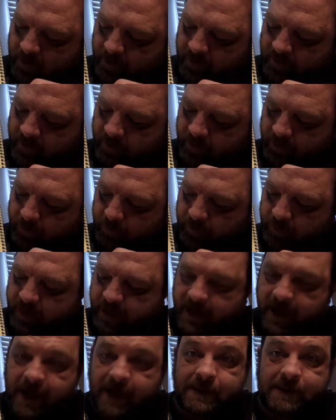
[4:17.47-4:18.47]
Then
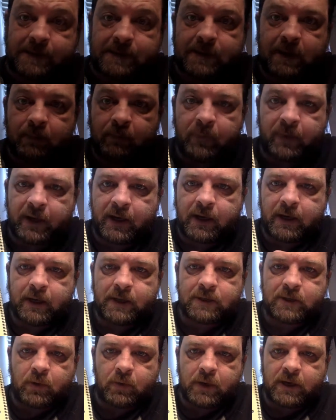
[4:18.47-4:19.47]
3 and something
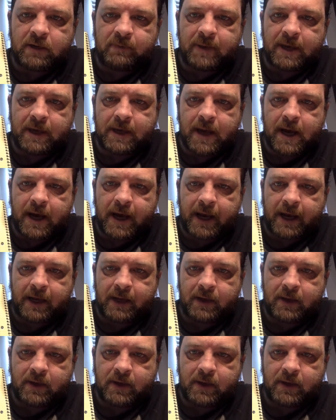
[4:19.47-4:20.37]
is going to be 9.